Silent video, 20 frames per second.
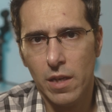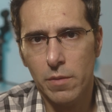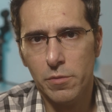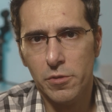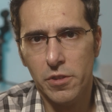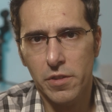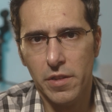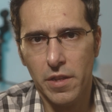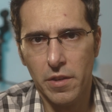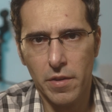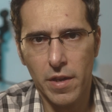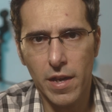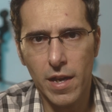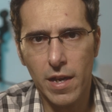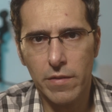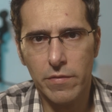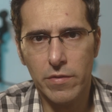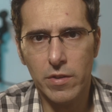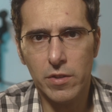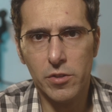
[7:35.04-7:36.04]
option that you
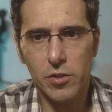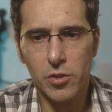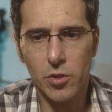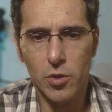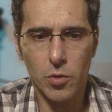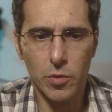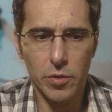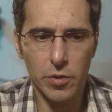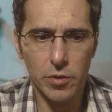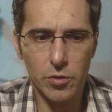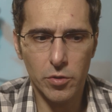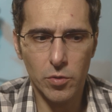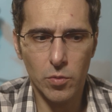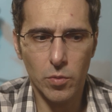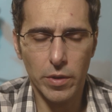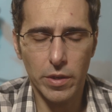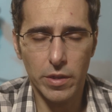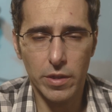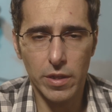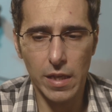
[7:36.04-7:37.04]
have is to go into
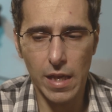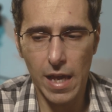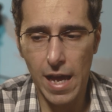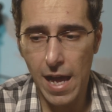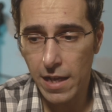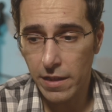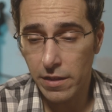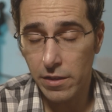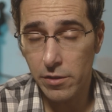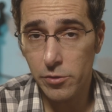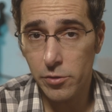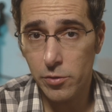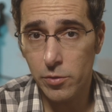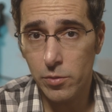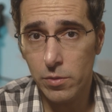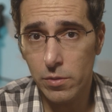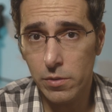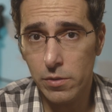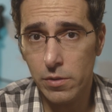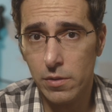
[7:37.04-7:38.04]
one of the acting
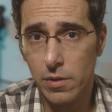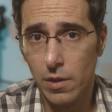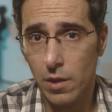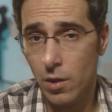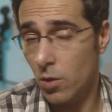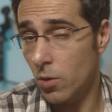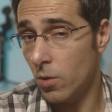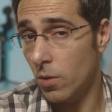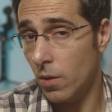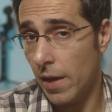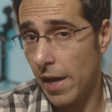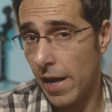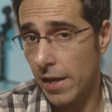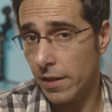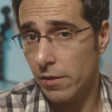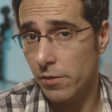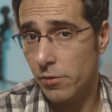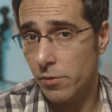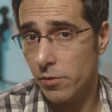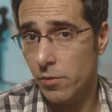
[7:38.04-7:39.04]
schools, a local
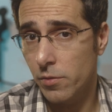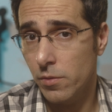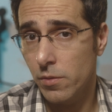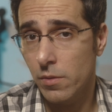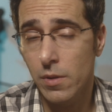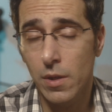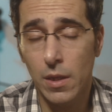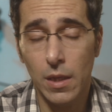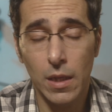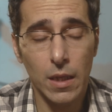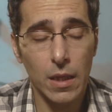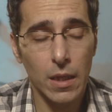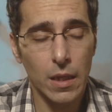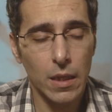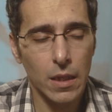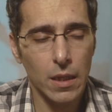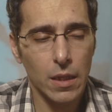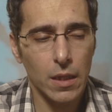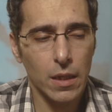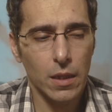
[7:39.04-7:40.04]
acting school.
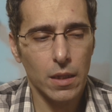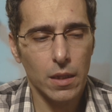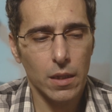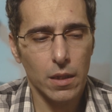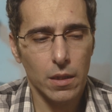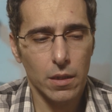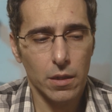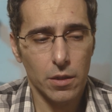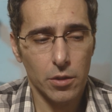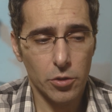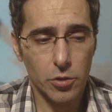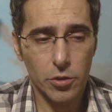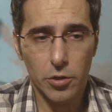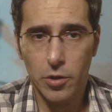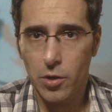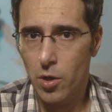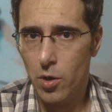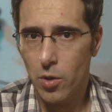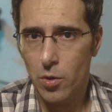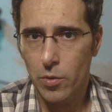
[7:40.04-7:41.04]
You
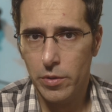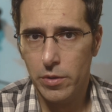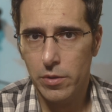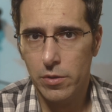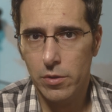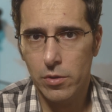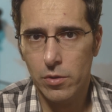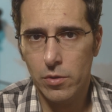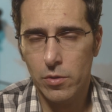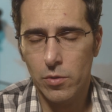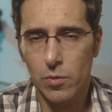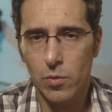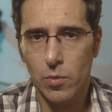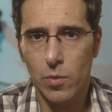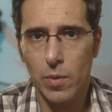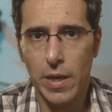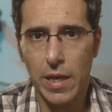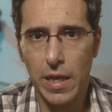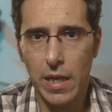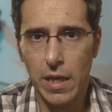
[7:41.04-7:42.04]
could go
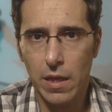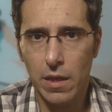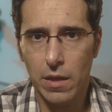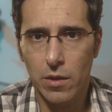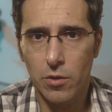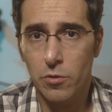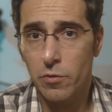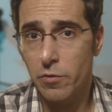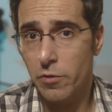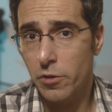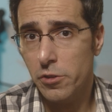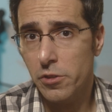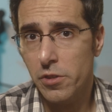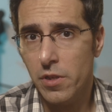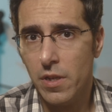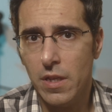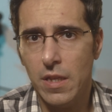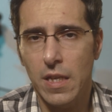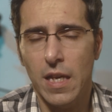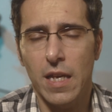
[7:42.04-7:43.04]
into a
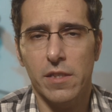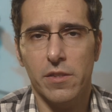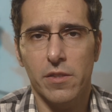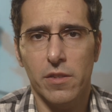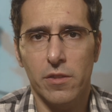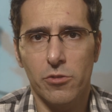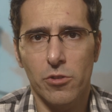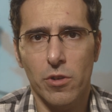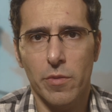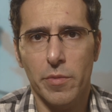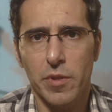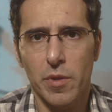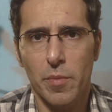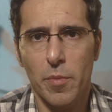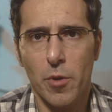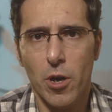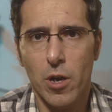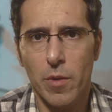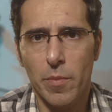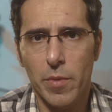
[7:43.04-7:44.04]
university that has a drama
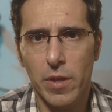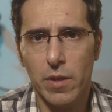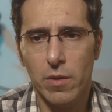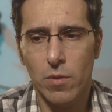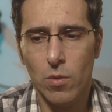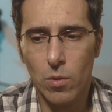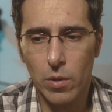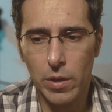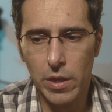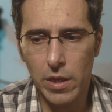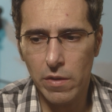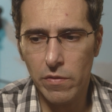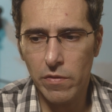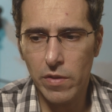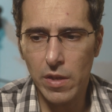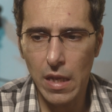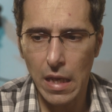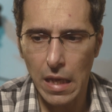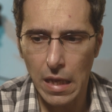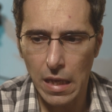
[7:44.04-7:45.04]
department, or
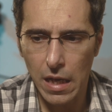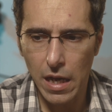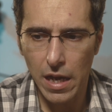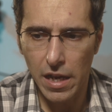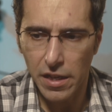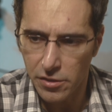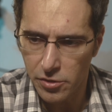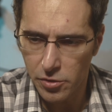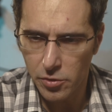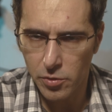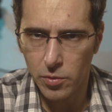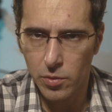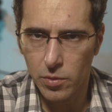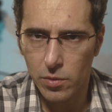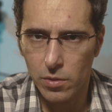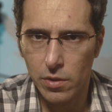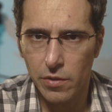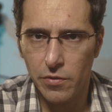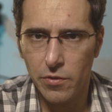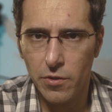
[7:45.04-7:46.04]
even a high
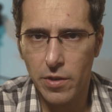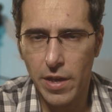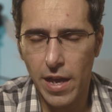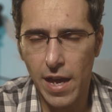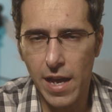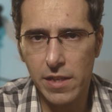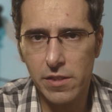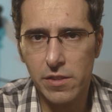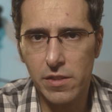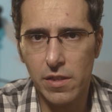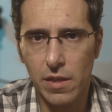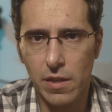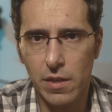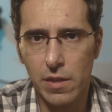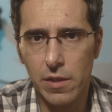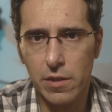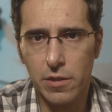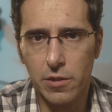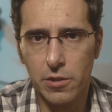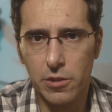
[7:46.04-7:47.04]
school if you're casting
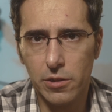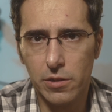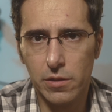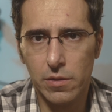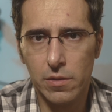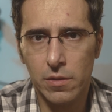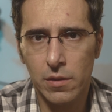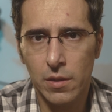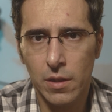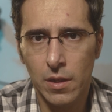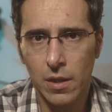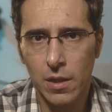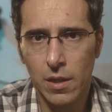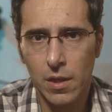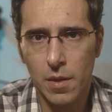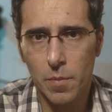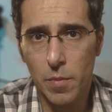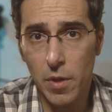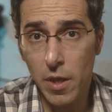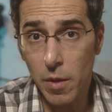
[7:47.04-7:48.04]
younger
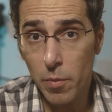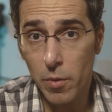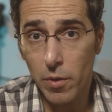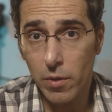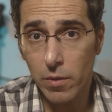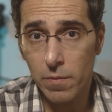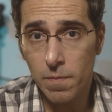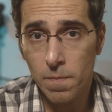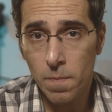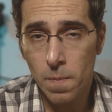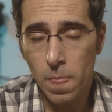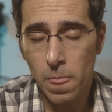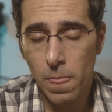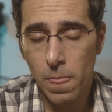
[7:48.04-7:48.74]
people.